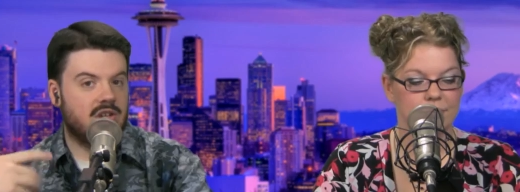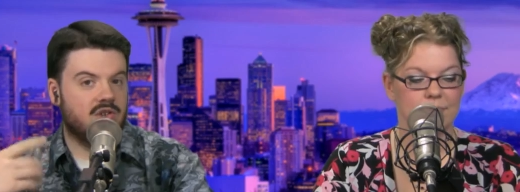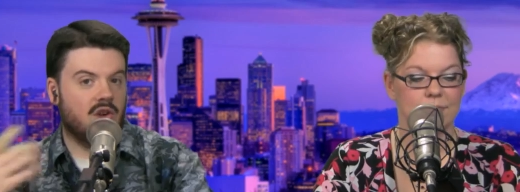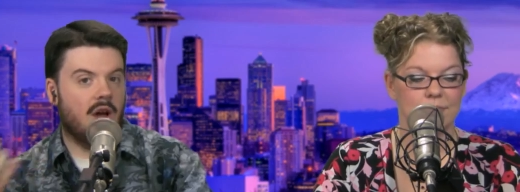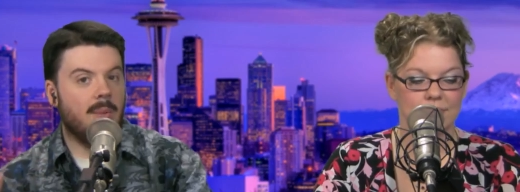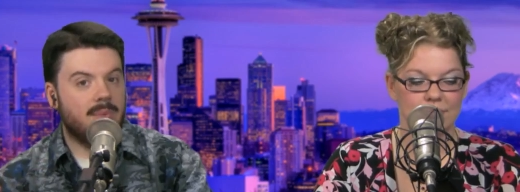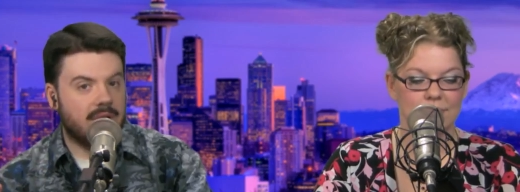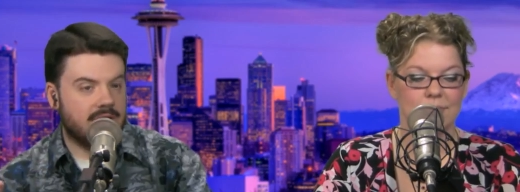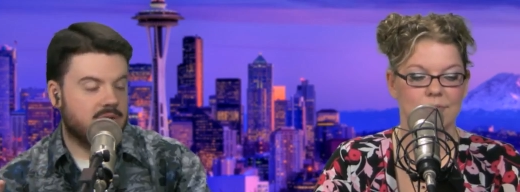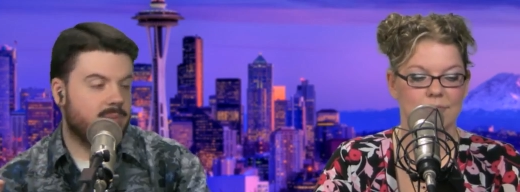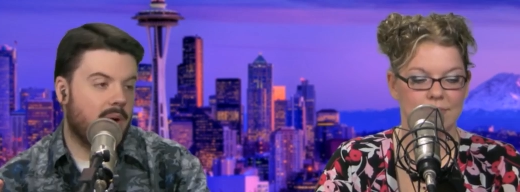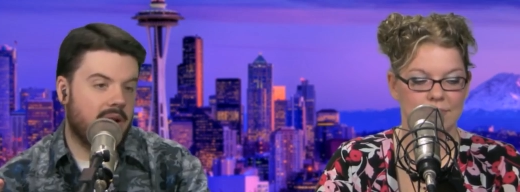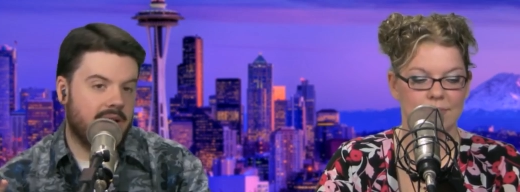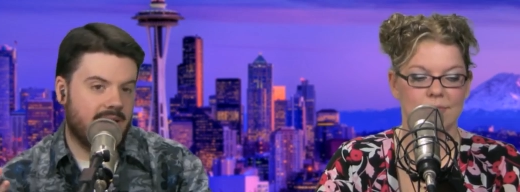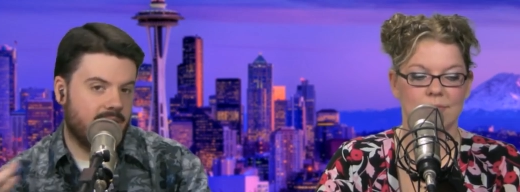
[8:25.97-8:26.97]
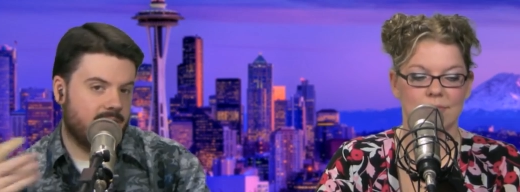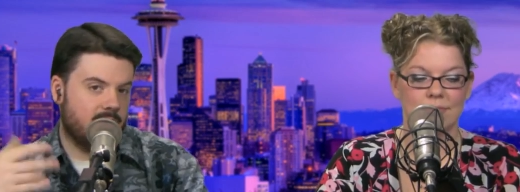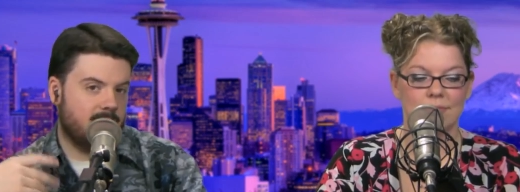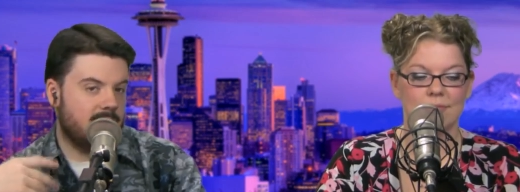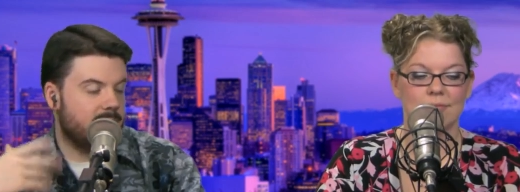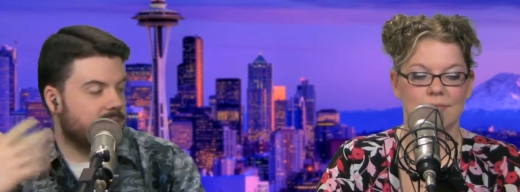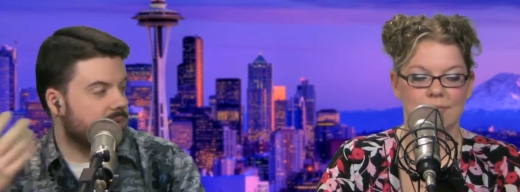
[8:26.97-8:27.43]
Speaker 1: central update spot now for
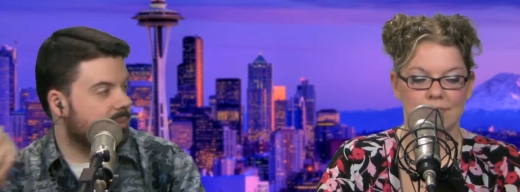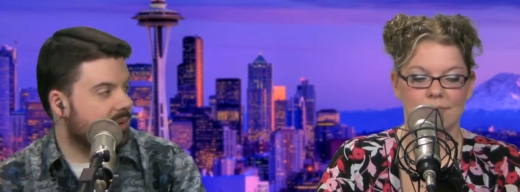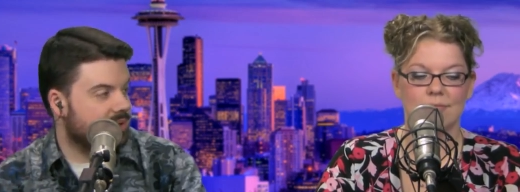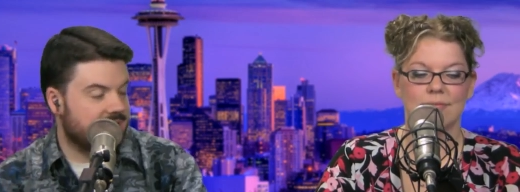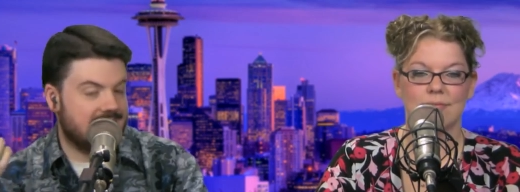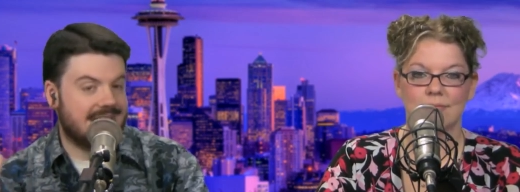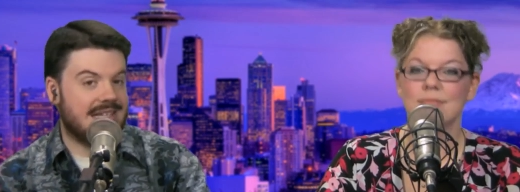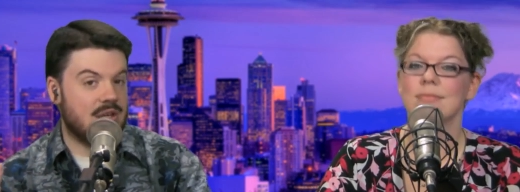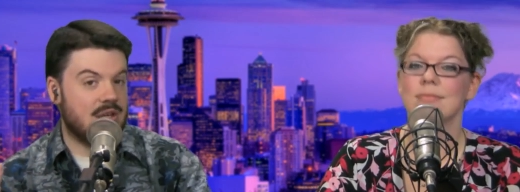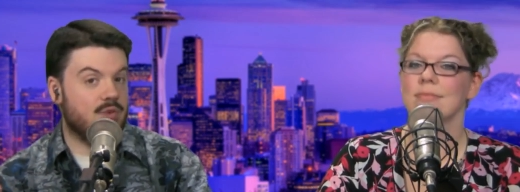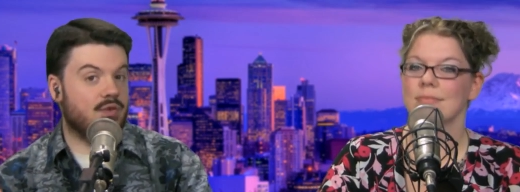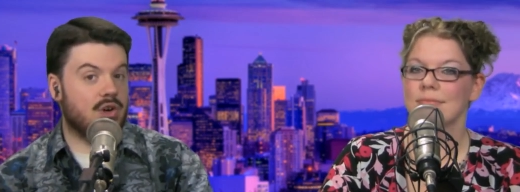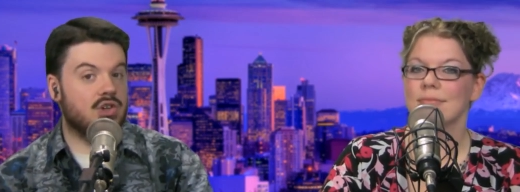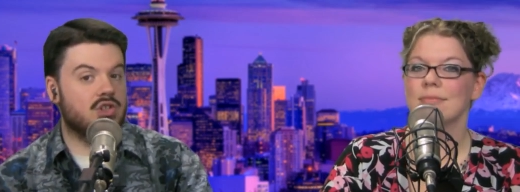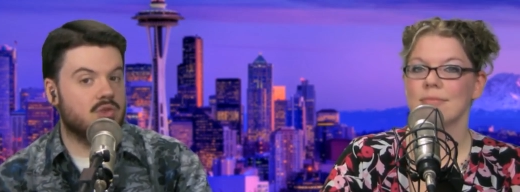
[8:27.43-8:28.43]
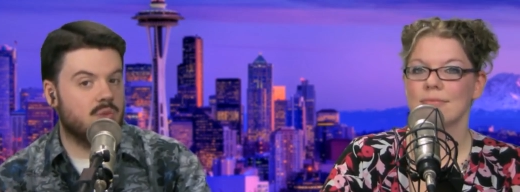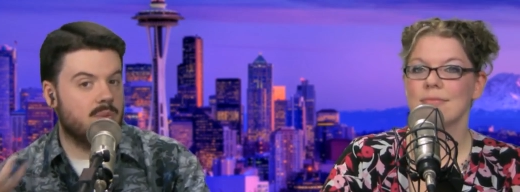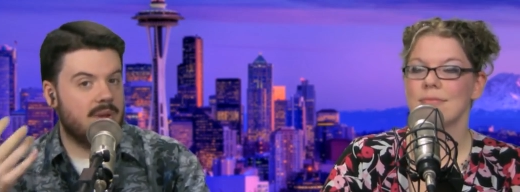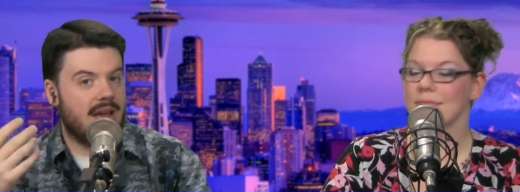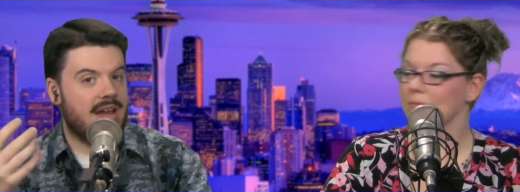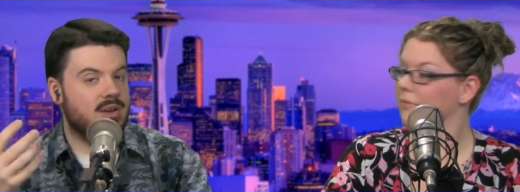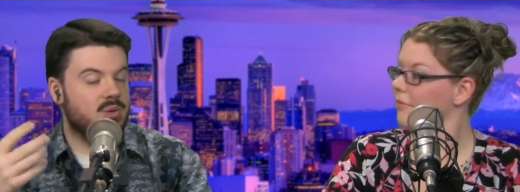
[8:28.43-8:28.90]
people to be able to get the new versions when
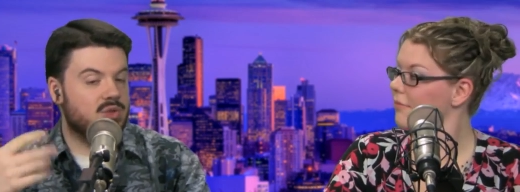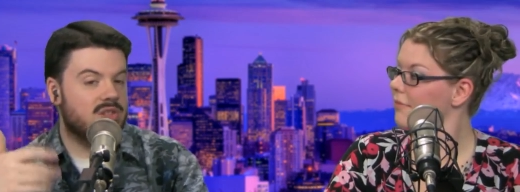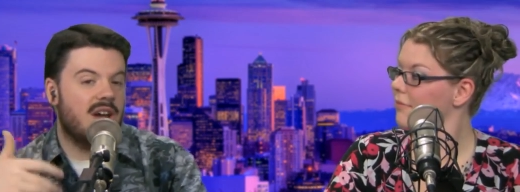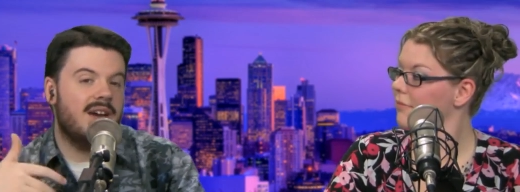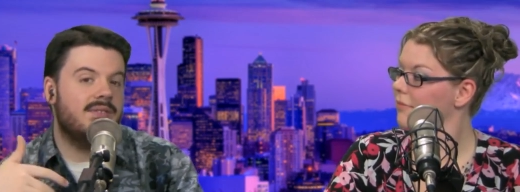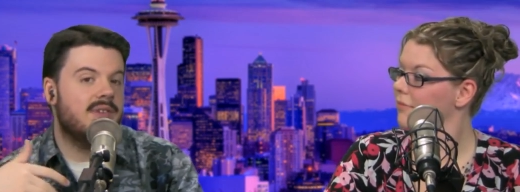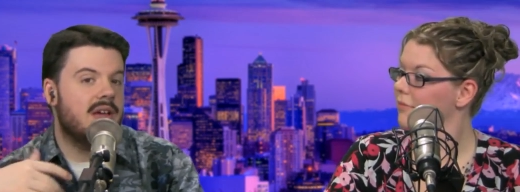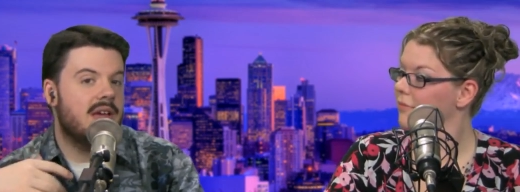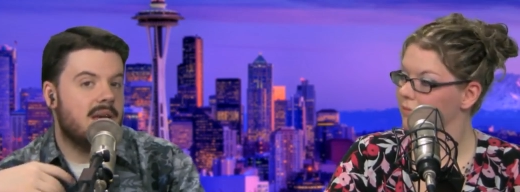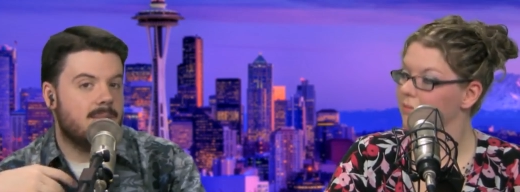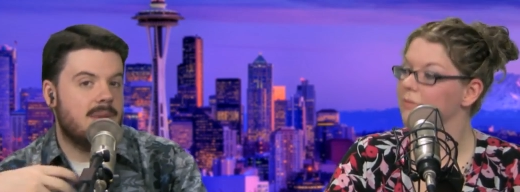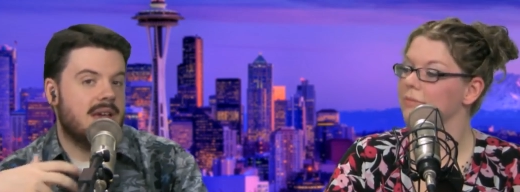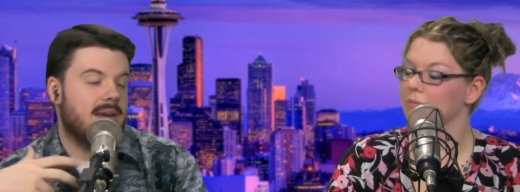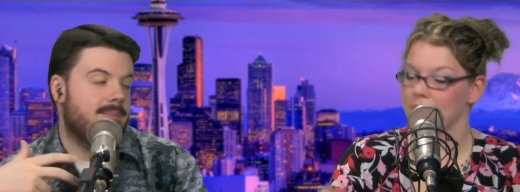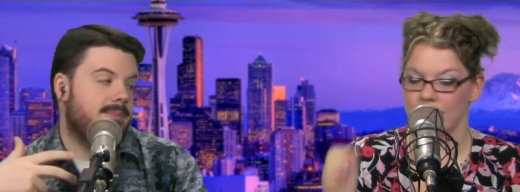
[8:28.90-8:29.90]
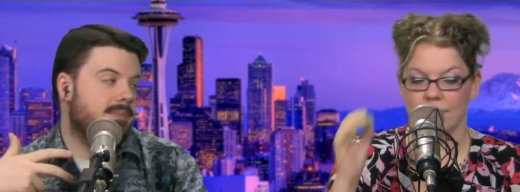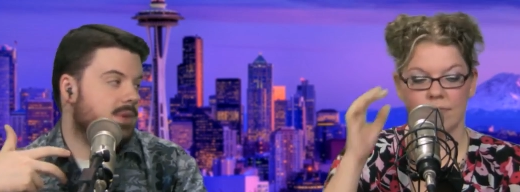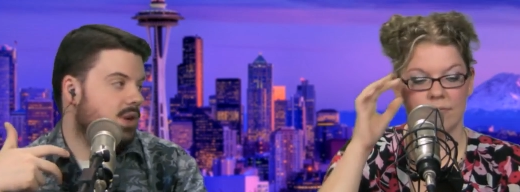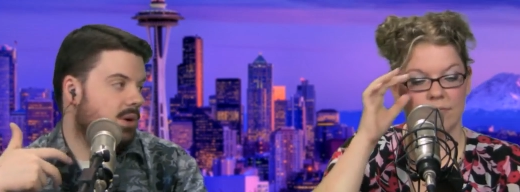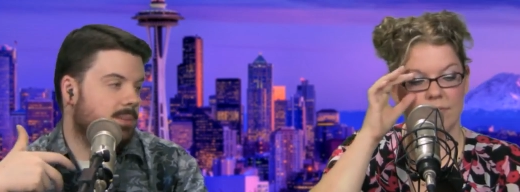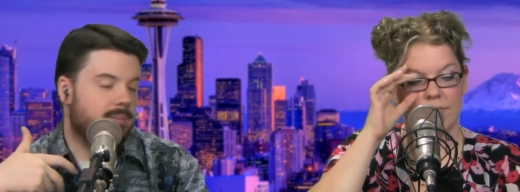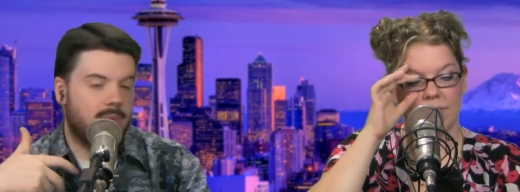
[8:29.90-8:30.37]
we add new stuff, mm-hmm. make it,
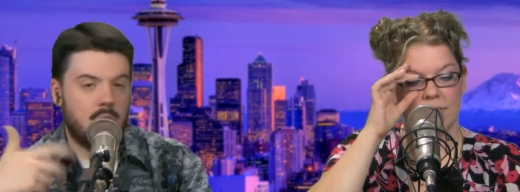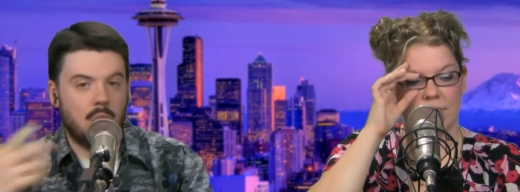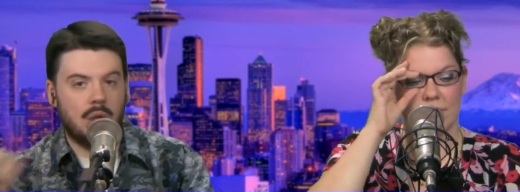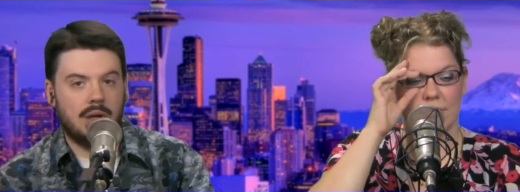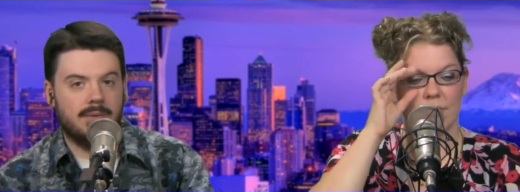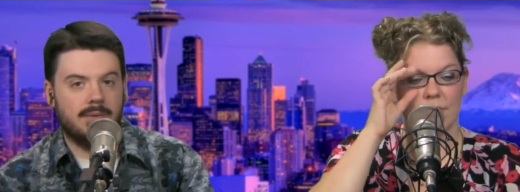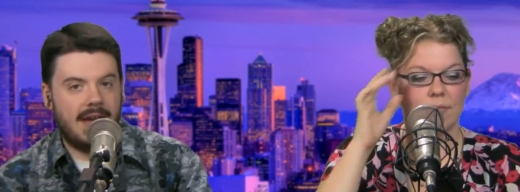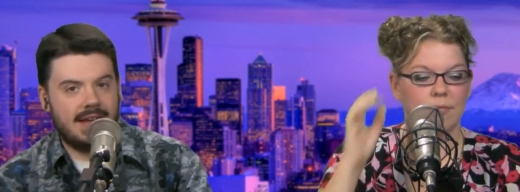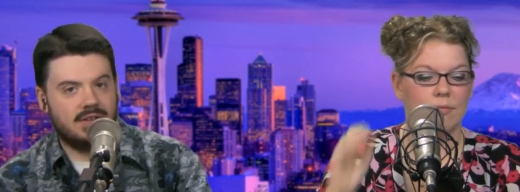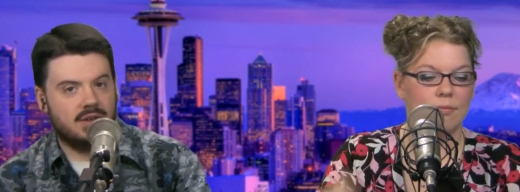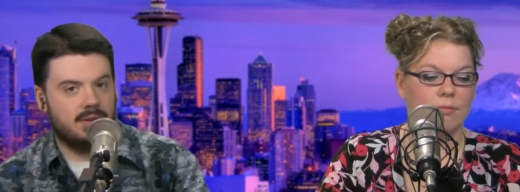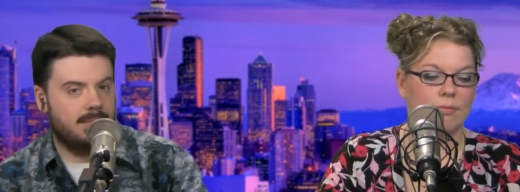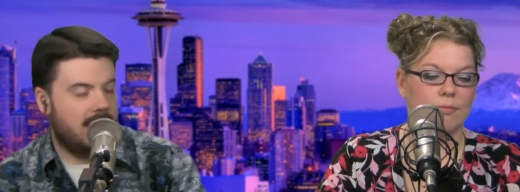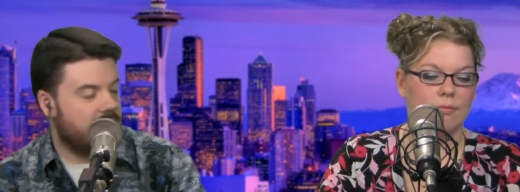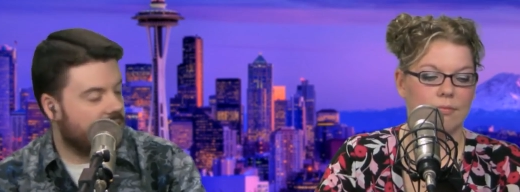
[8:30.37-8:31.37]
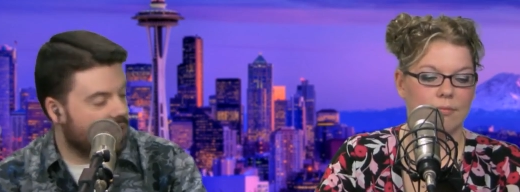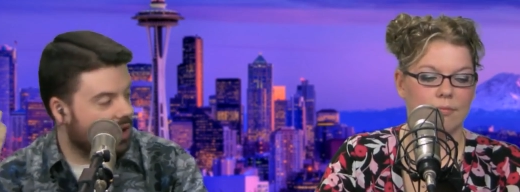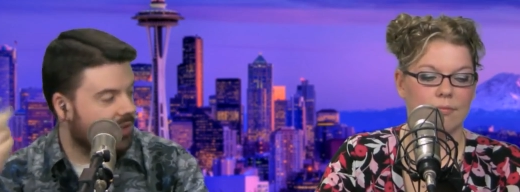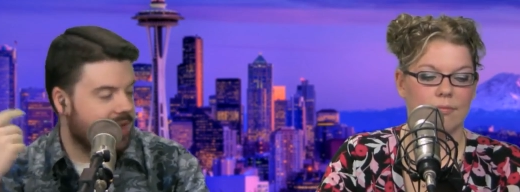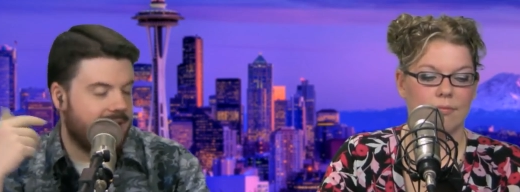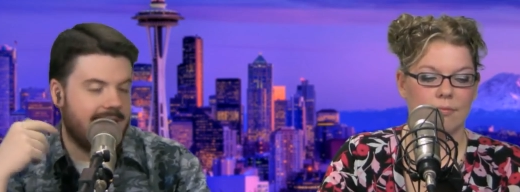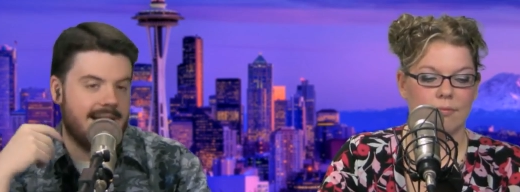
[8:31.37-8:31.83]
you know, cooler and faster and better and
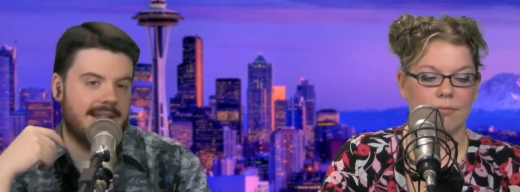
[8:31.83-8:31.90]
all that